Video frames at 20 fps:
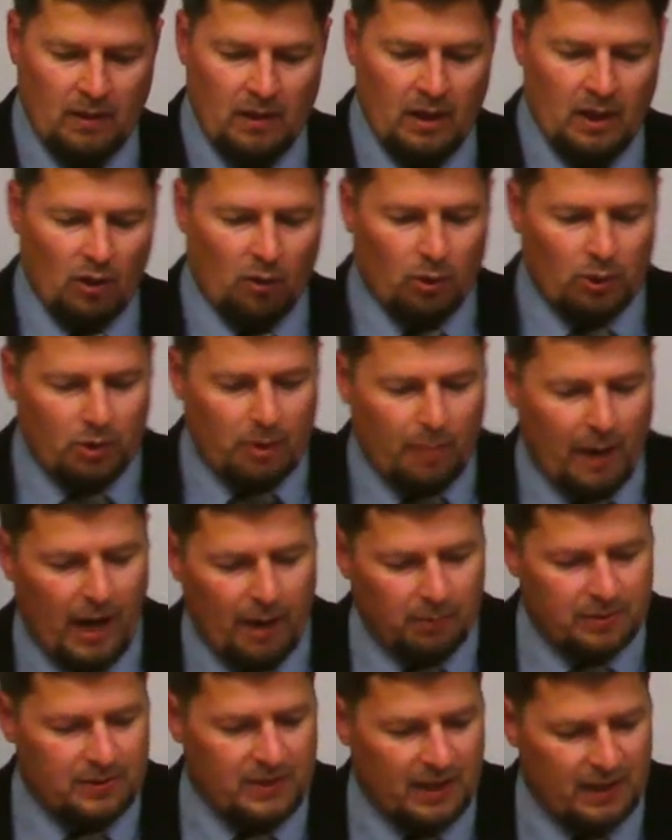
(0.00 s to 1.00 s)
Look what the
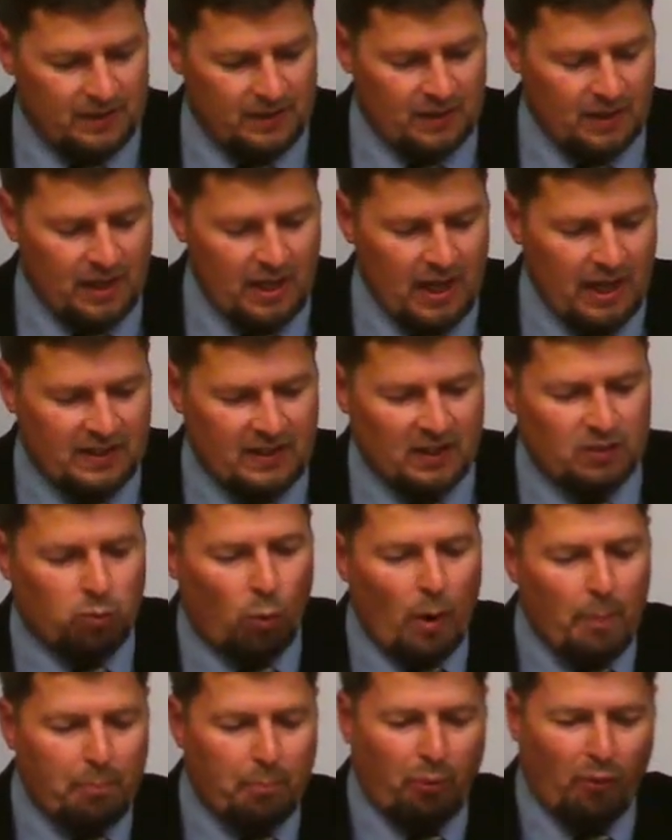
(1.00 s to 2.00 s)
Bible says. It says,
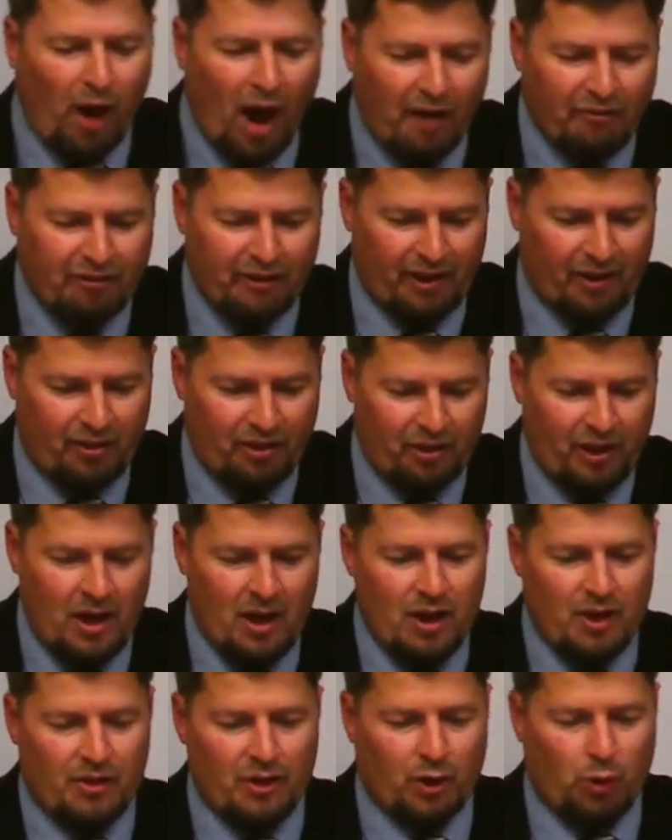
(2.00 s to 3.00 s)
What profiteth
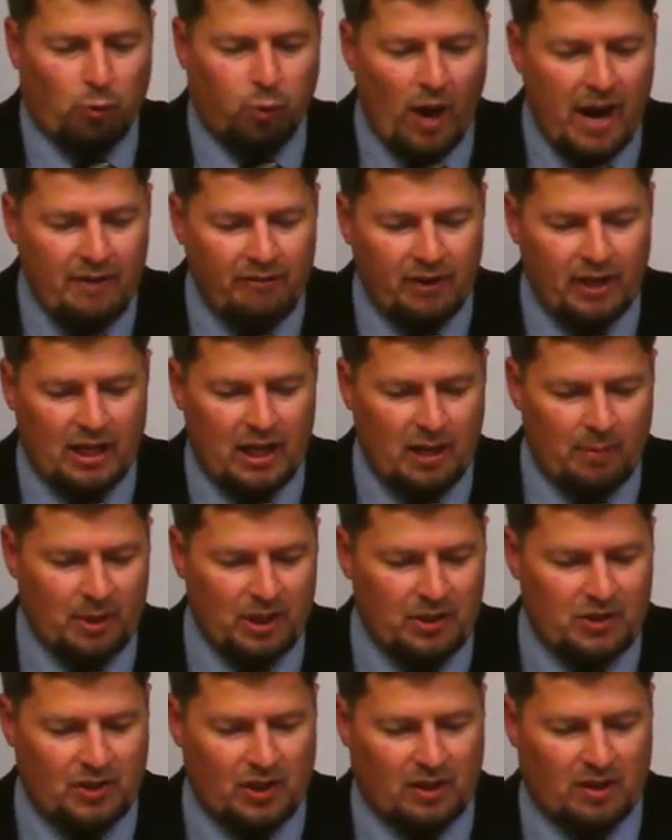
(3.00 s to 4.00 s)
the graven
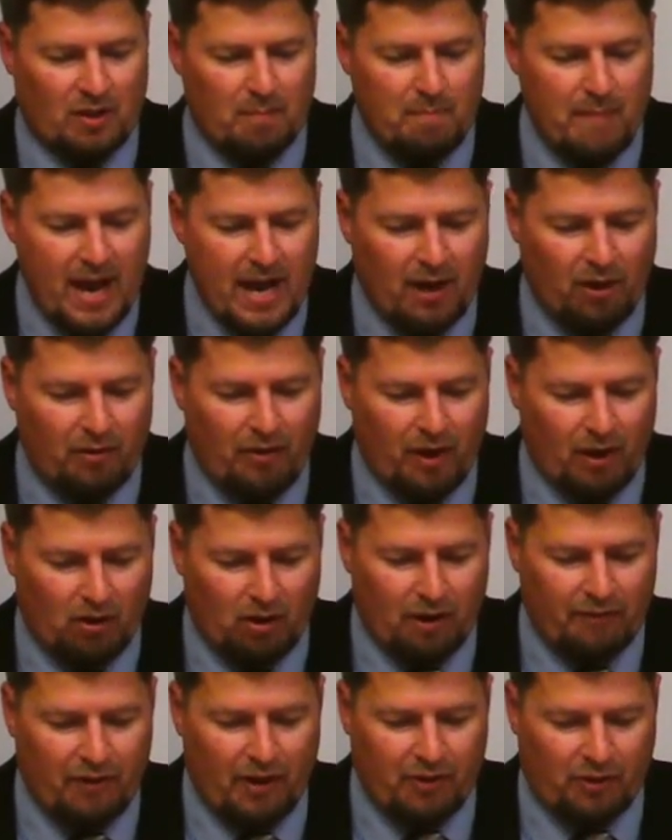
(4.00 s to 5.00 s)
image that the maker
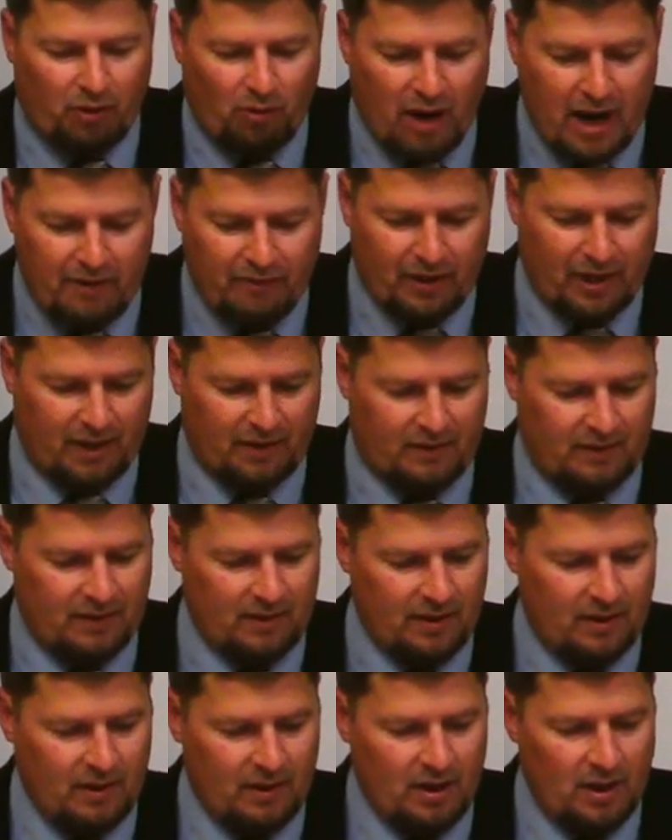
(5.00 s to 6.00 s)
thereof hath graven it?
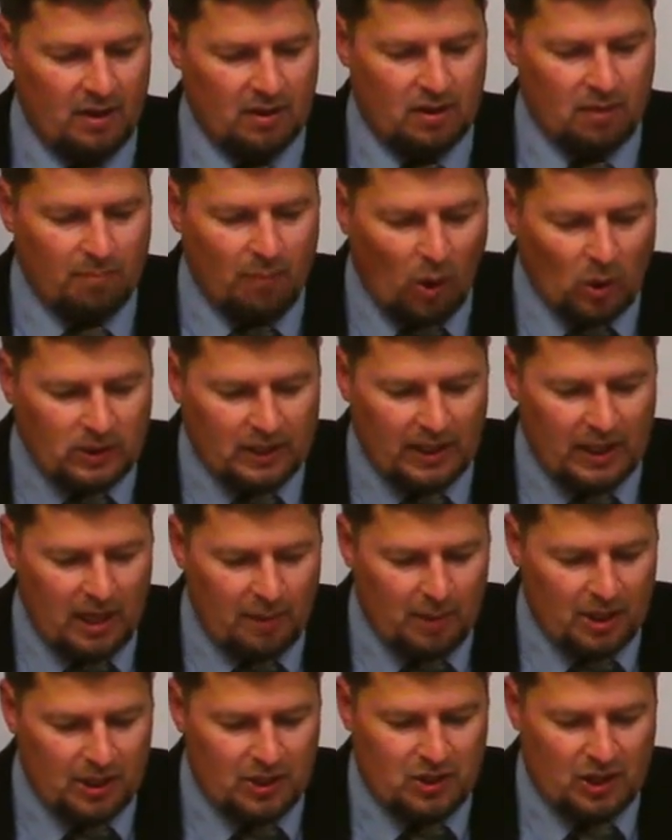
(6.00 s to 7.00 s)
The molten
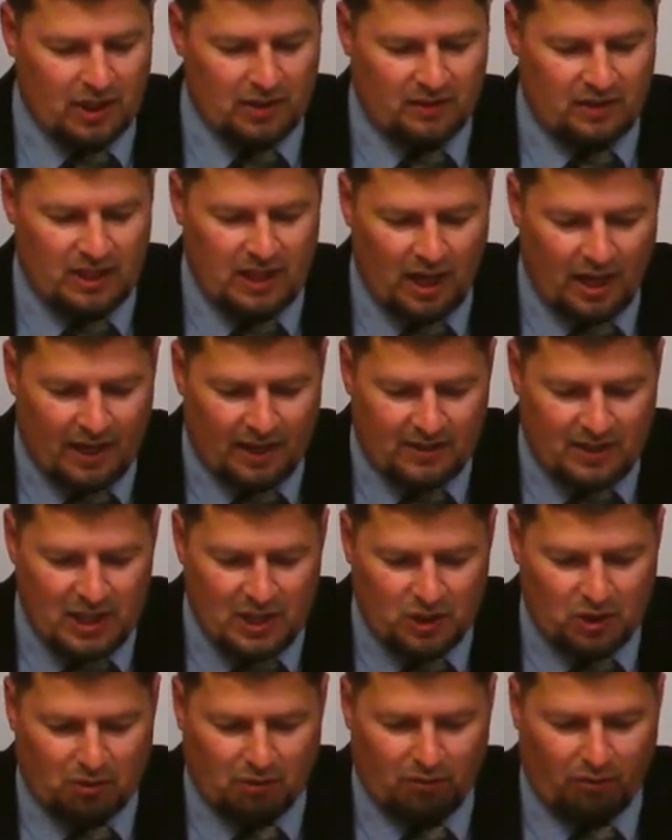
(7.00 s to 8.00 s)
image and, and a
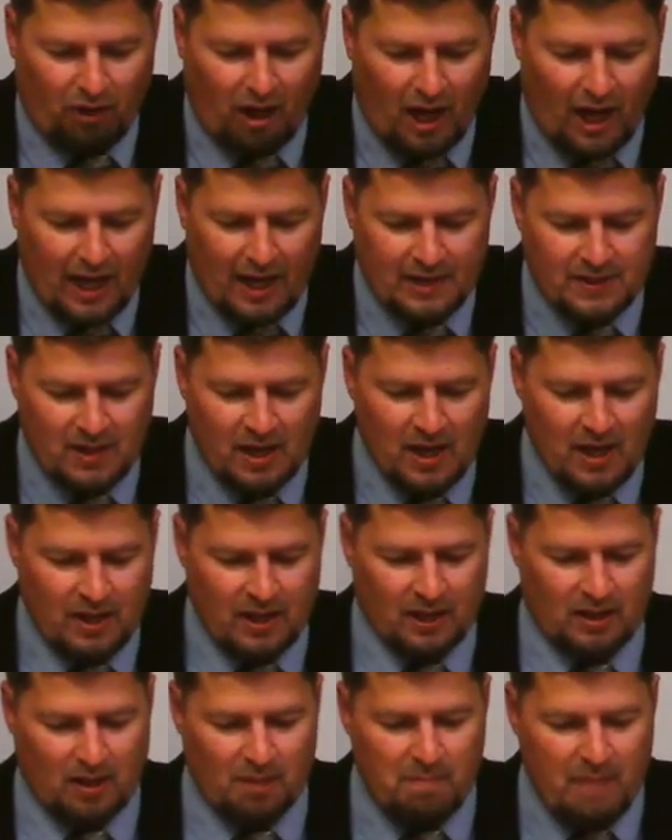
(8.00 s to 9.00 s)
teacher of lies,
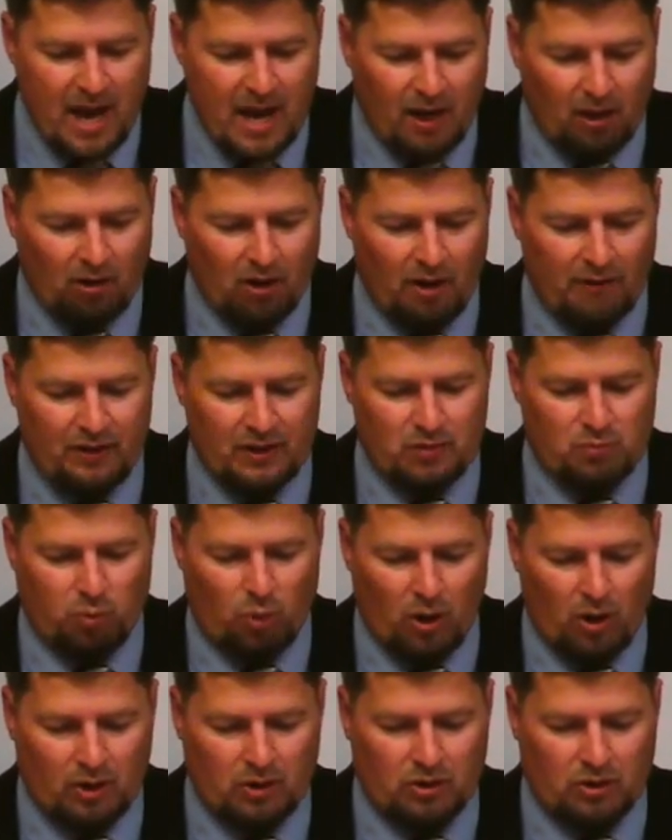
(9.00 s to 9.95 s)
that the maker of his work